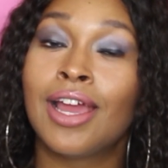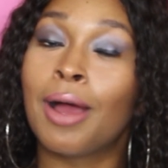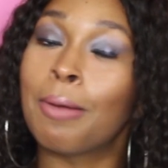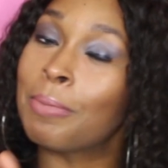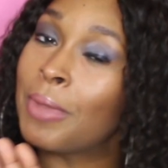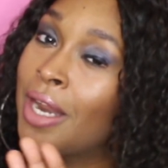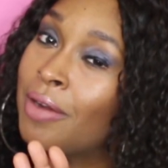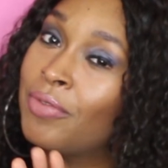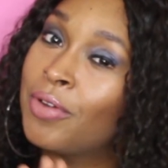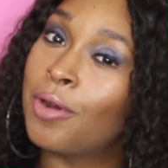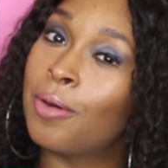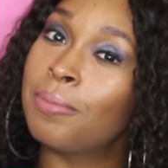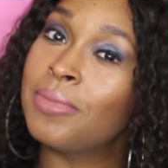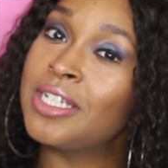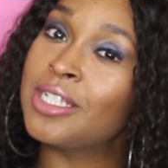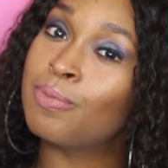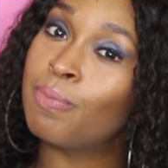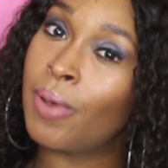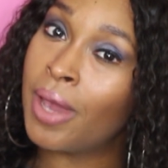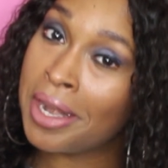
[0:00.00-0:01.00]
I'm not even gonna
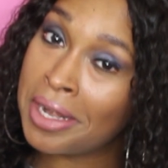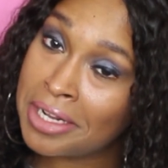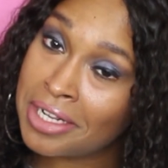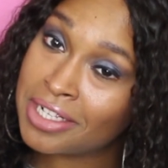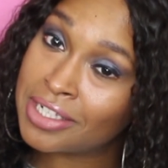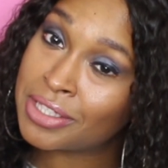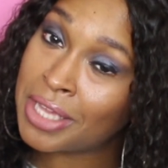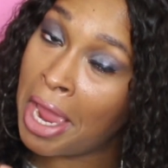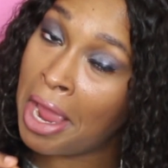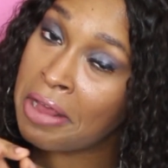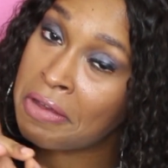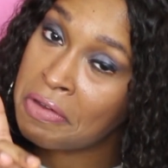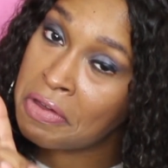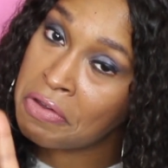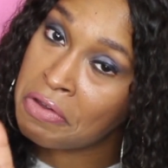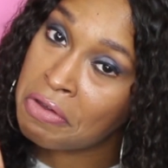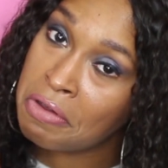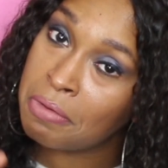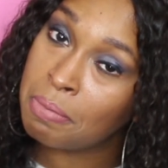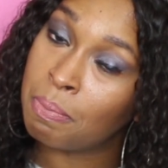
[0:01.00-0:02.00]
be as petty as I
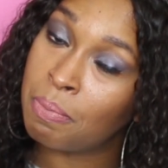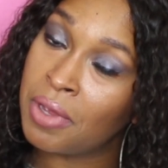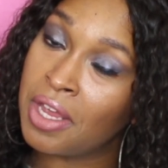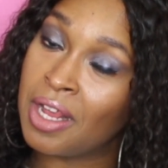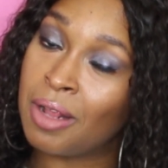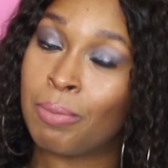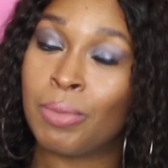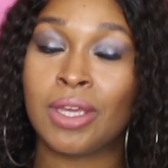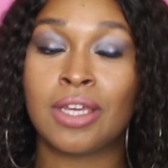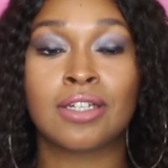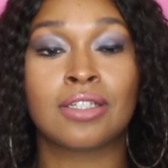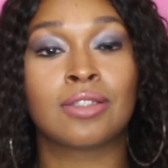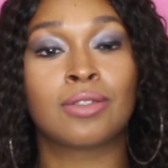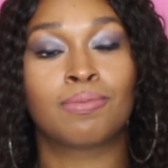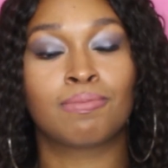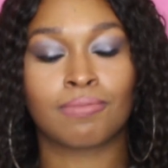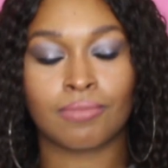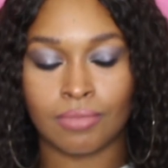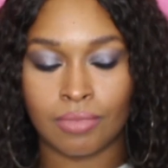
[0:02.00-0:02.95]
could be, because